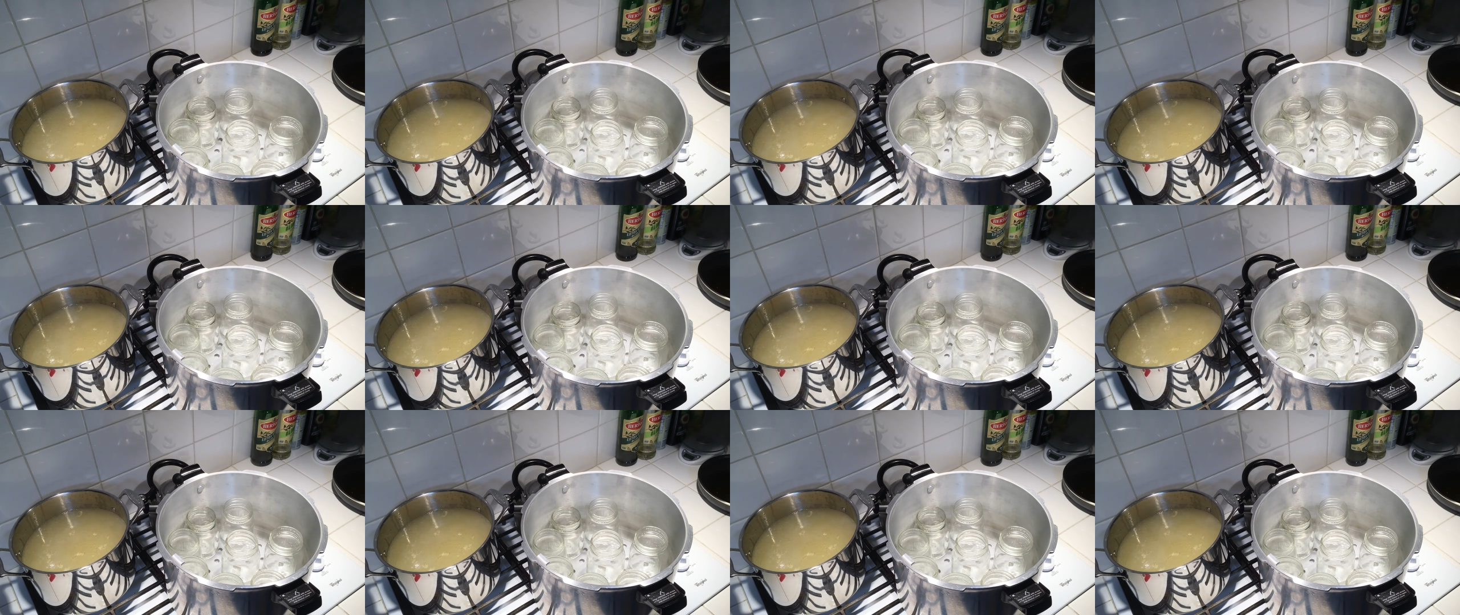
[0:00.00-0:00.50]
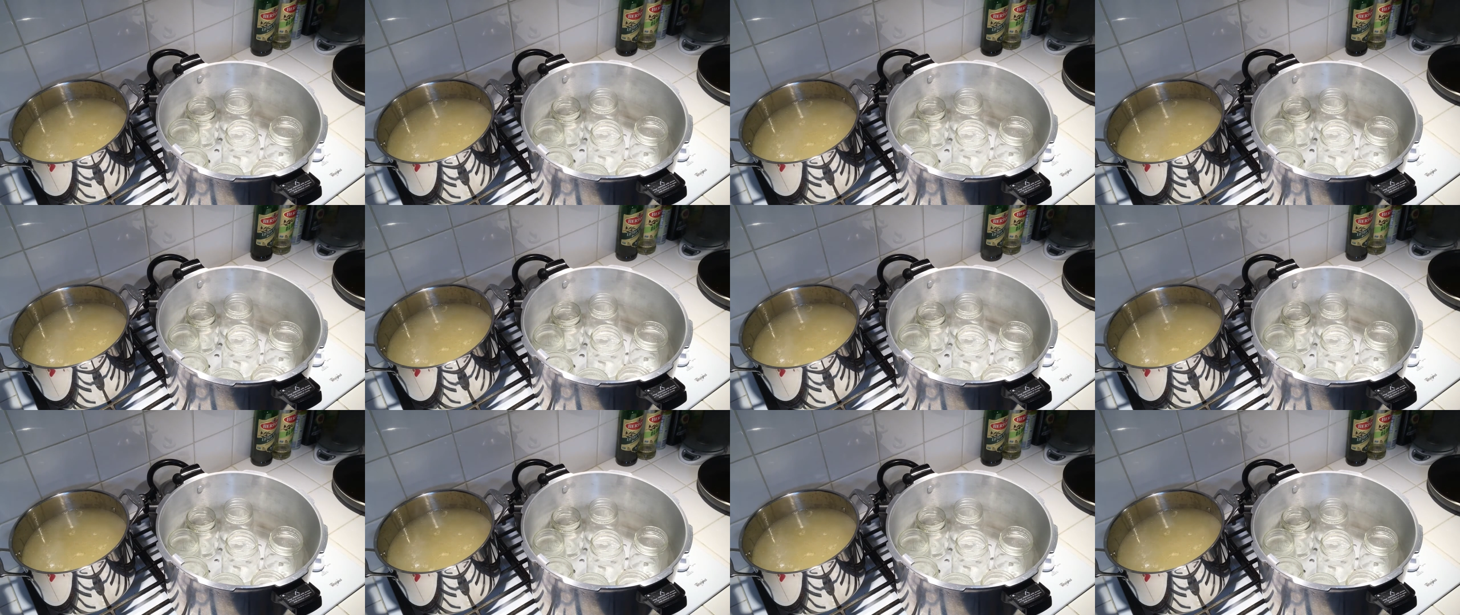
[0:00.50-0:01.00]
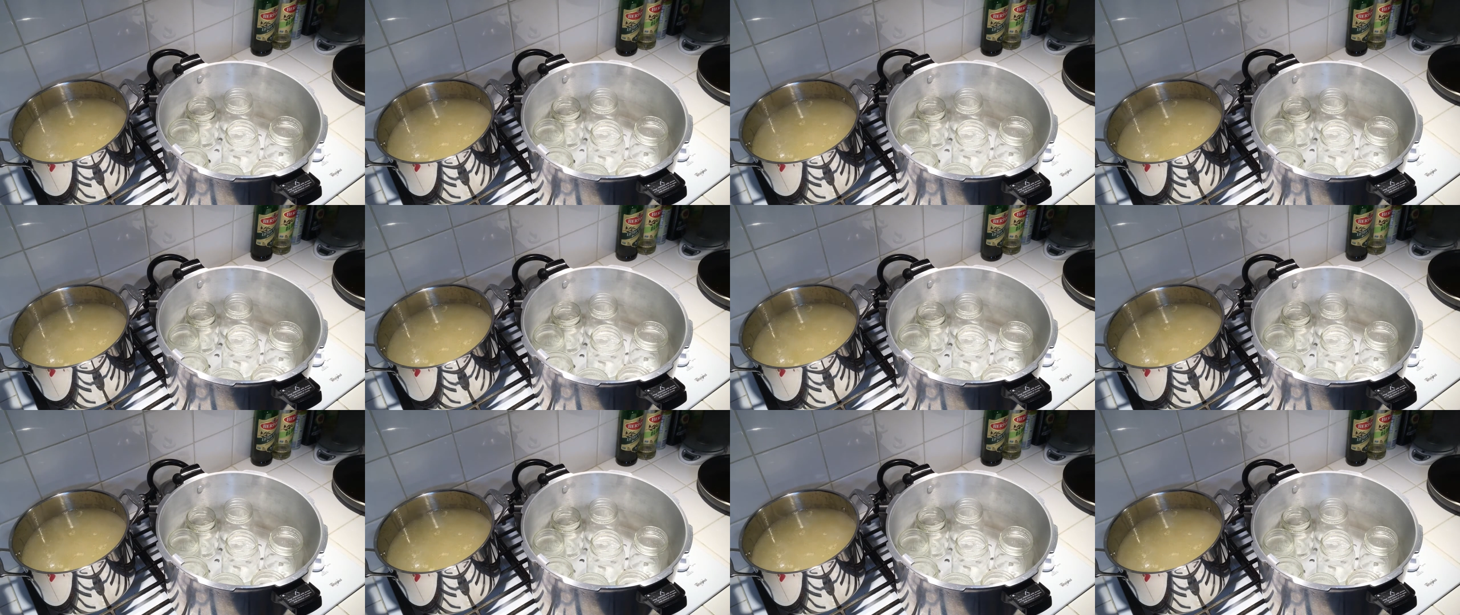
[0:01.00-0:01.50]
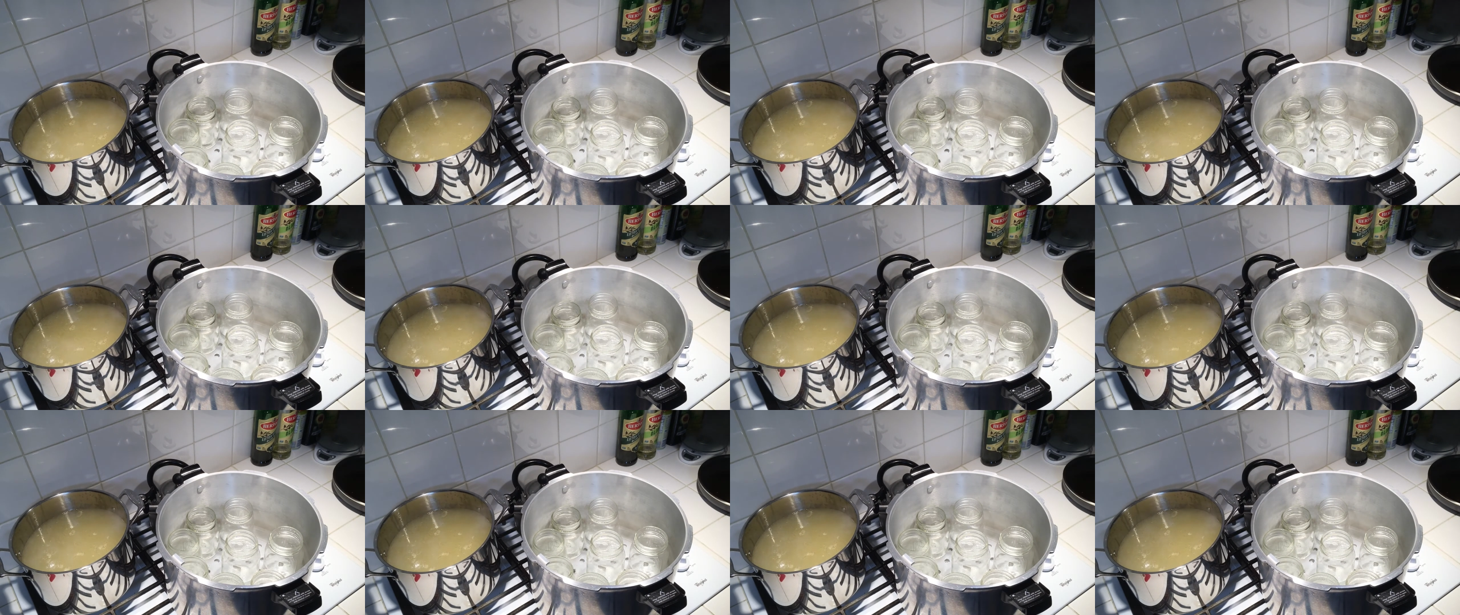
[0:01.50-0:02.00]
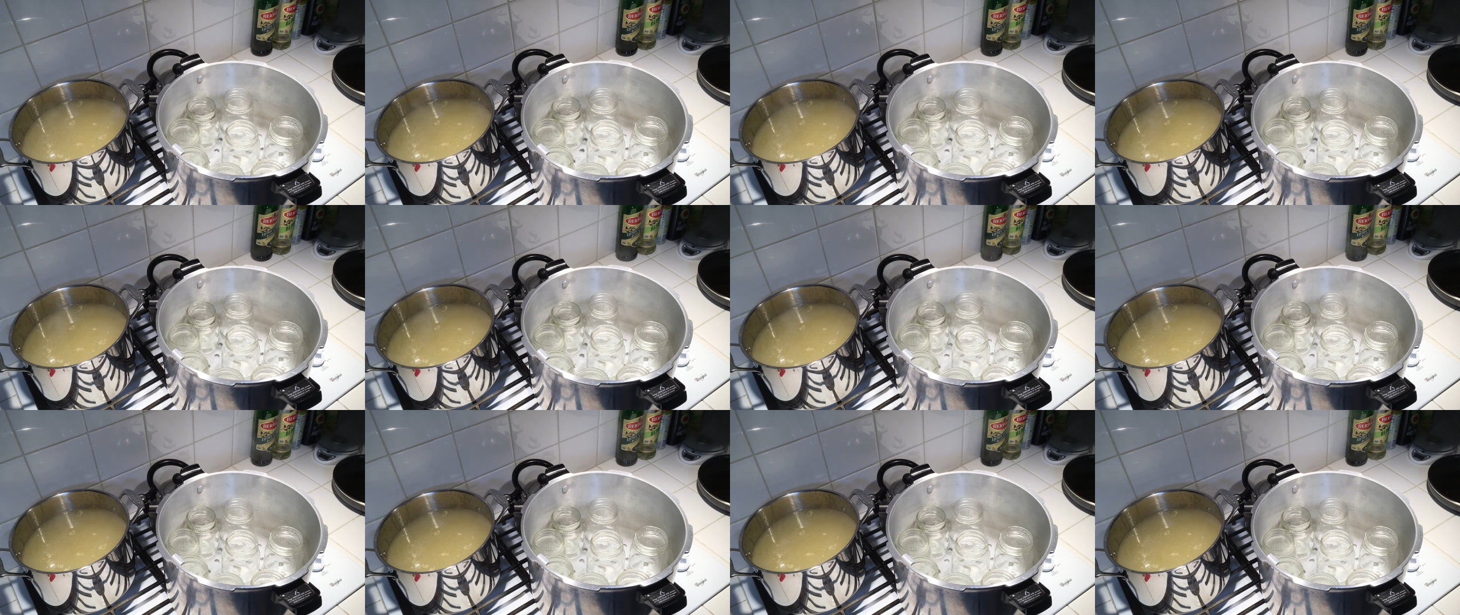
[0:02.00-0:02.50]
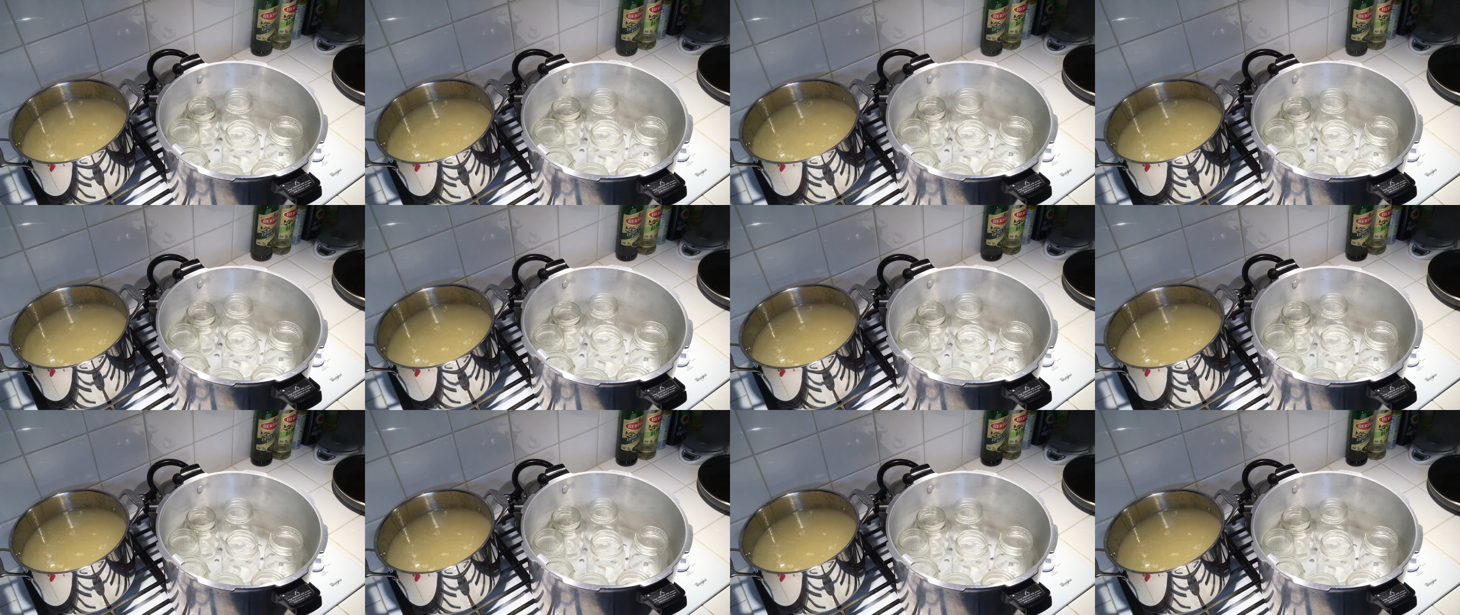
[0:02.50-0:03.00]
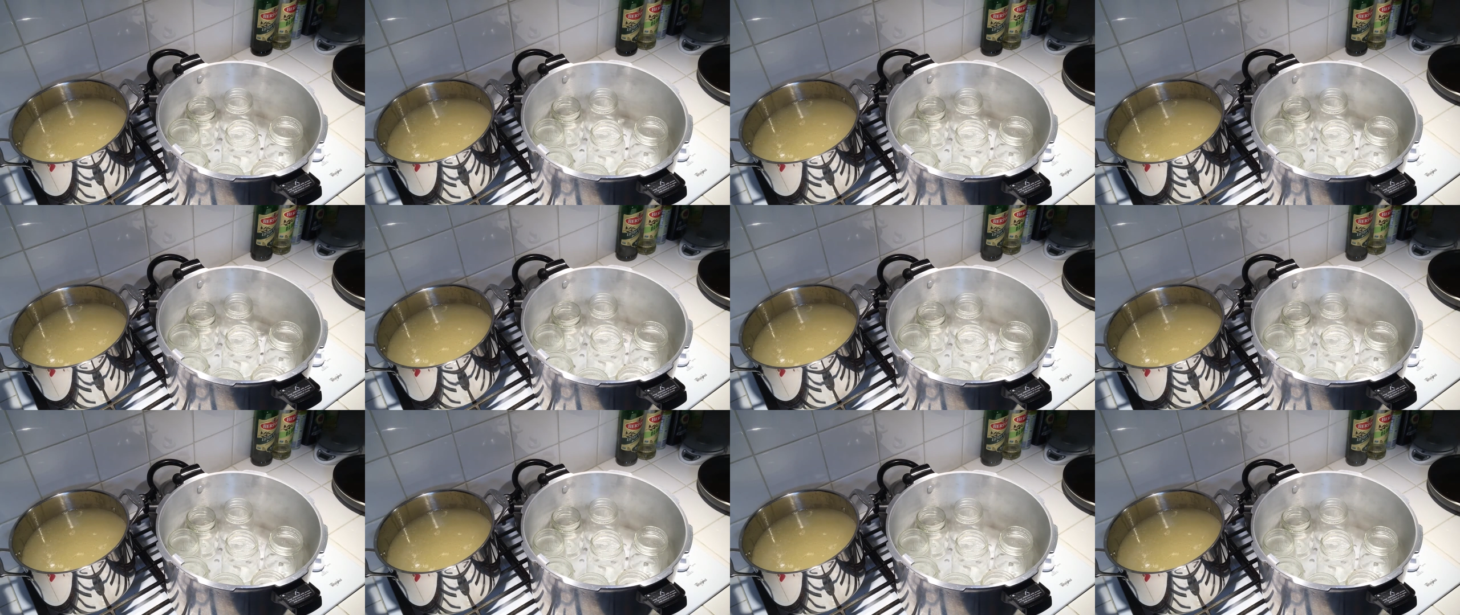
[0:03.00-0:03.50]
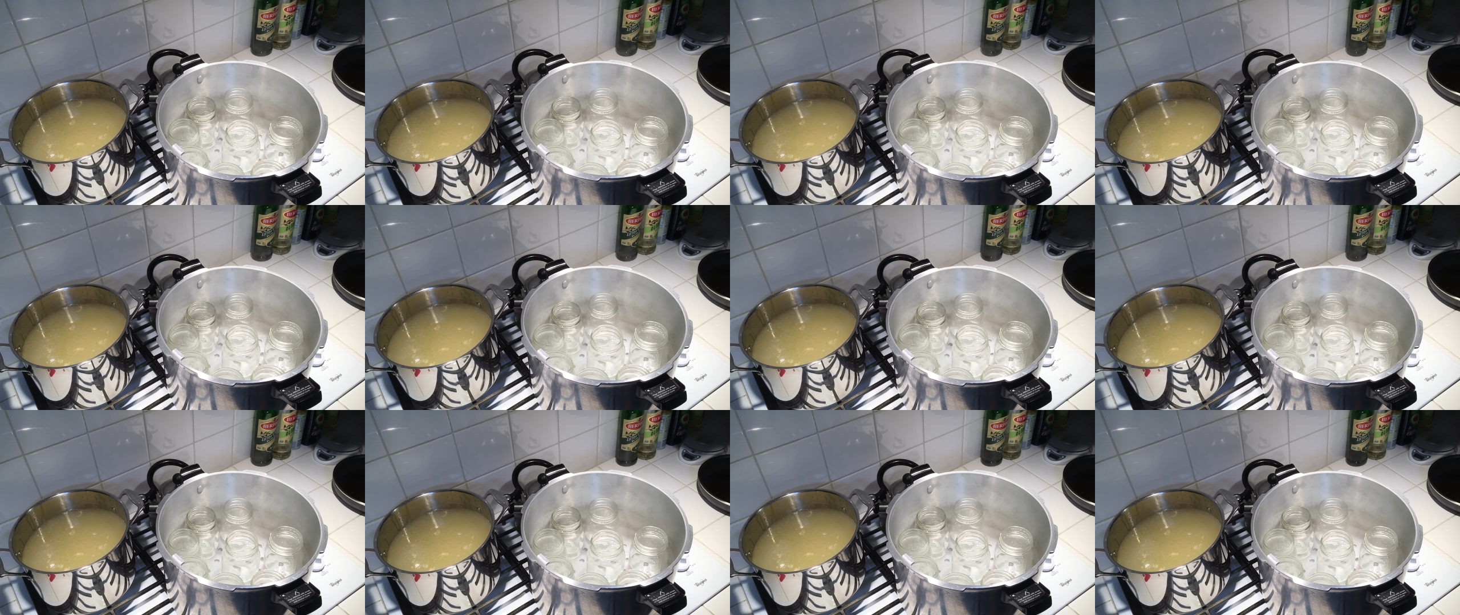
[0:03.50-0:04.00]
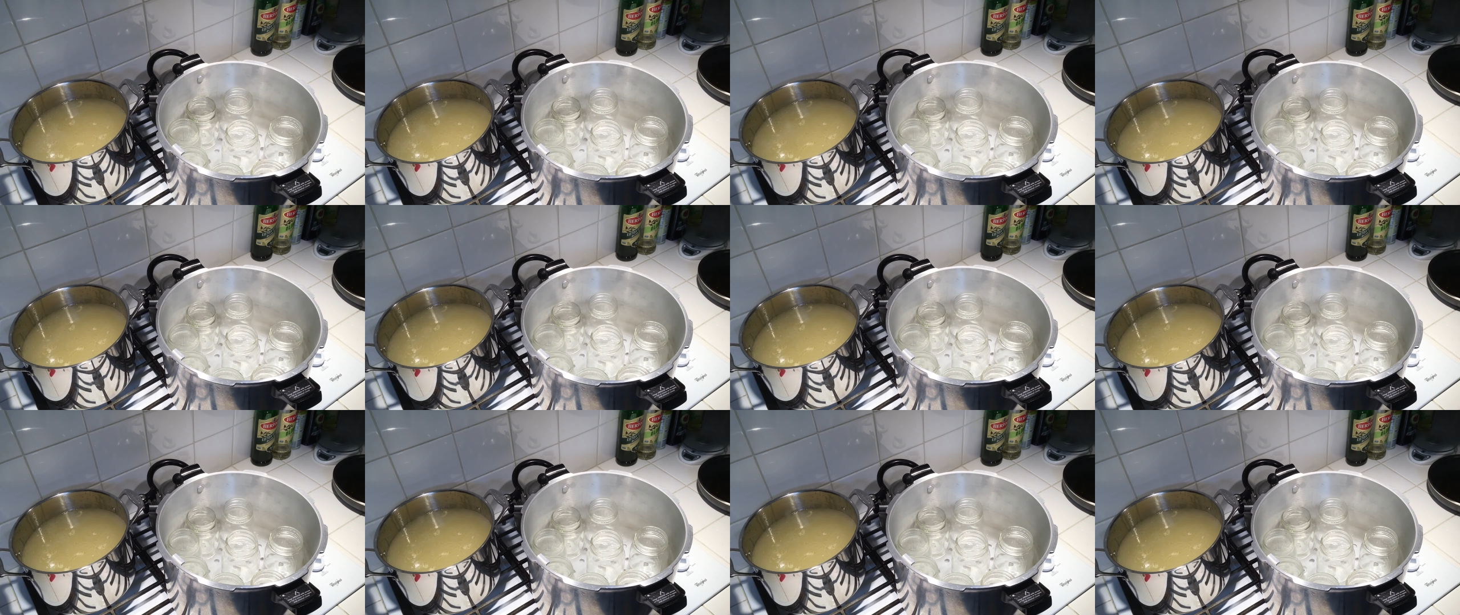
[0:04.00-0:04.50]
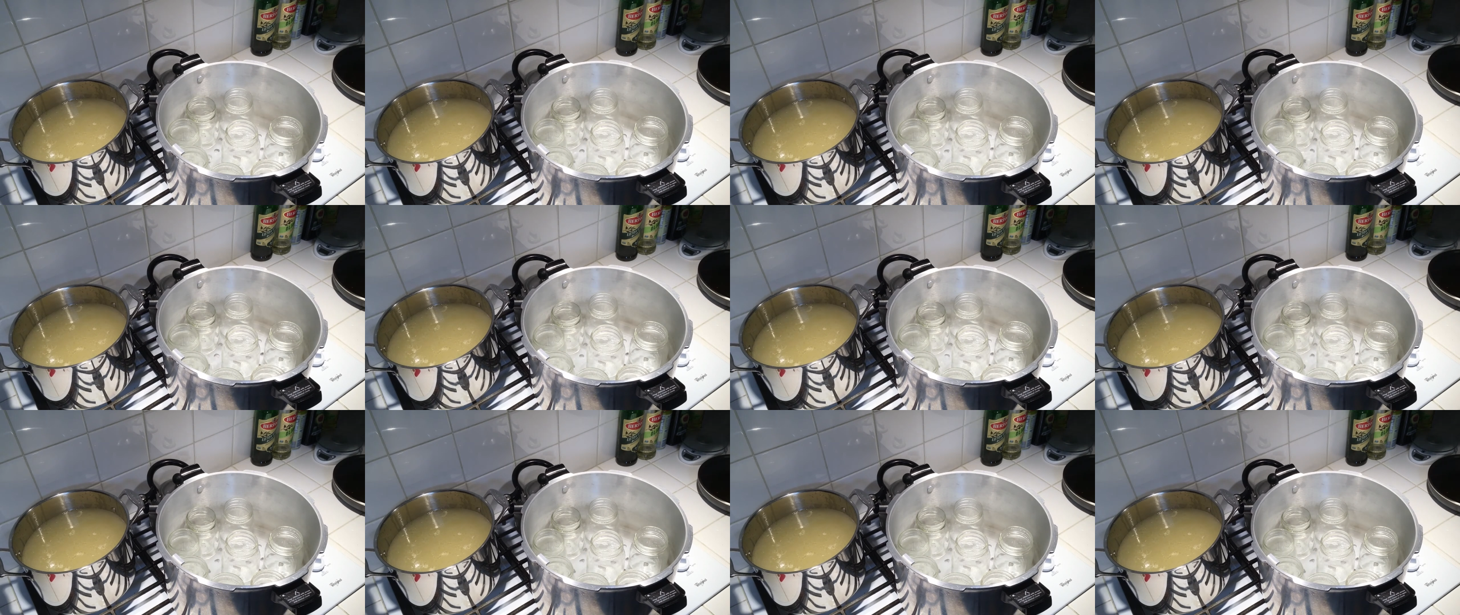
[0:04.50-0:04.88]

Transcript: [unreadable: no face in view]